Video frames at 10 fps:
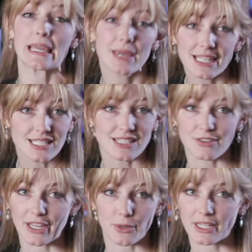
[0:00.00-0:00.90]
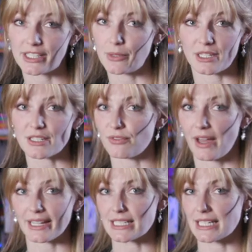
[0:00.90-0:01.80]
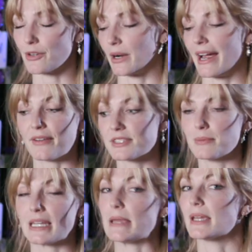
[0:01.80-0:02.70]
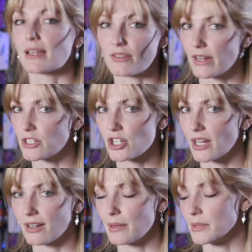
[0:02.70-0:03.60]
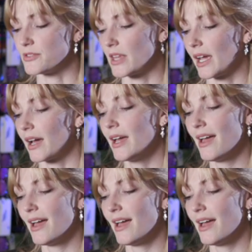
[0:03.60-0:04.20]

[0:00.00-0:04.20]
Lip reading: it if I quickly want to find it or have some naming convention I'm using.